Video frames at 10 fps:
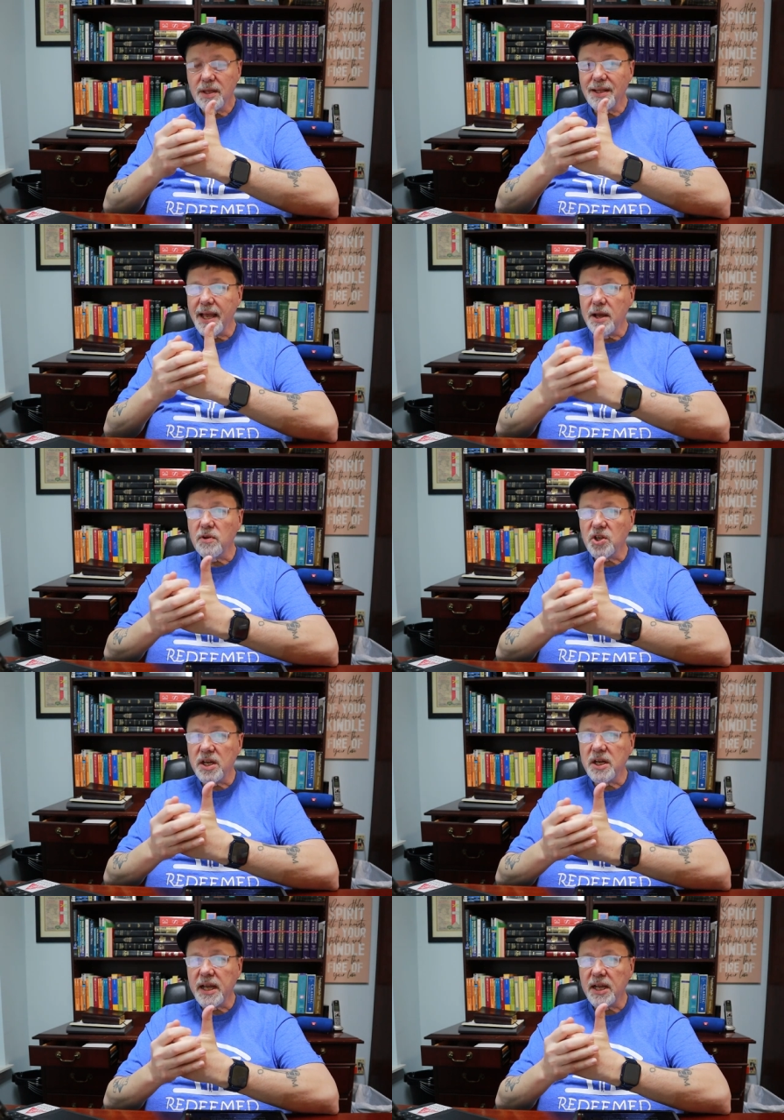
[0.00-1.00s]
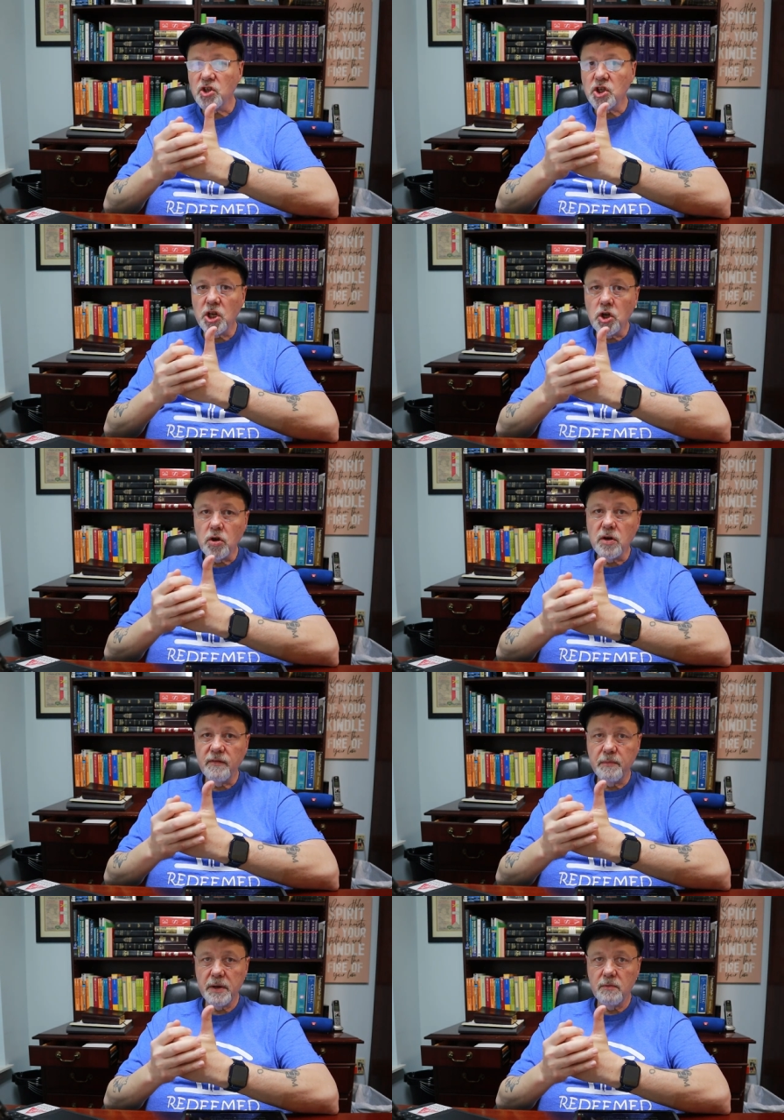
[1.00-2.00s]
the language indicates she could
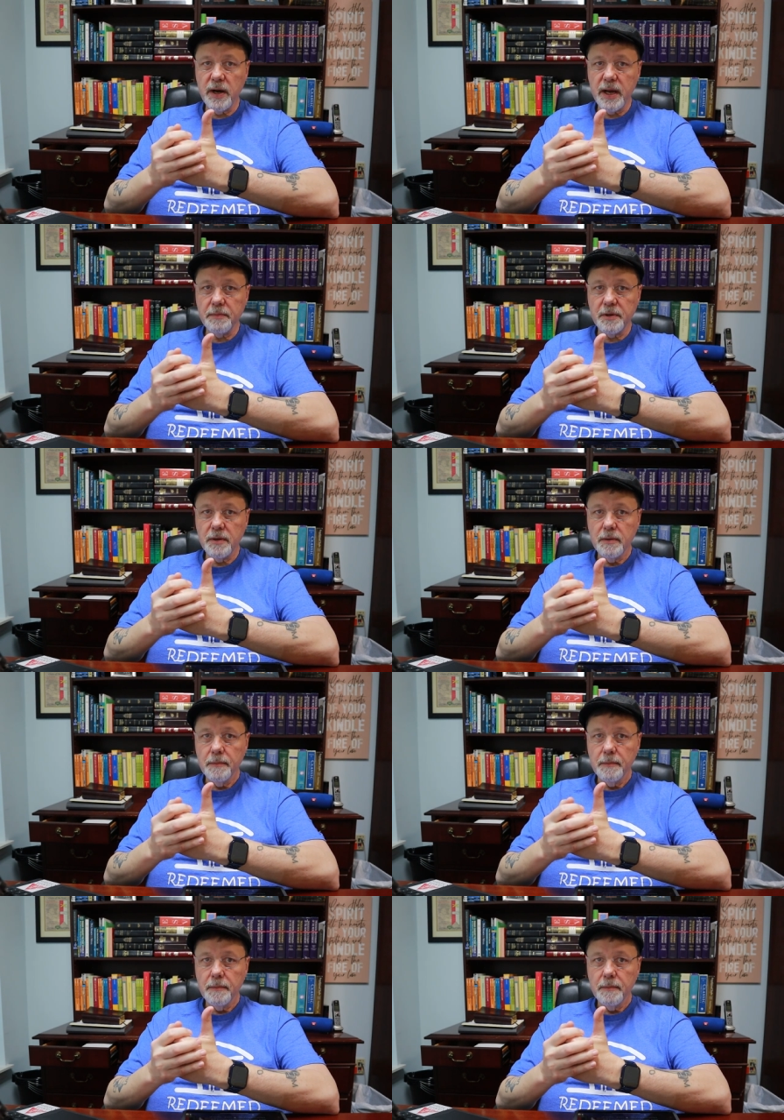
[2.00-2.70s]
have been raped.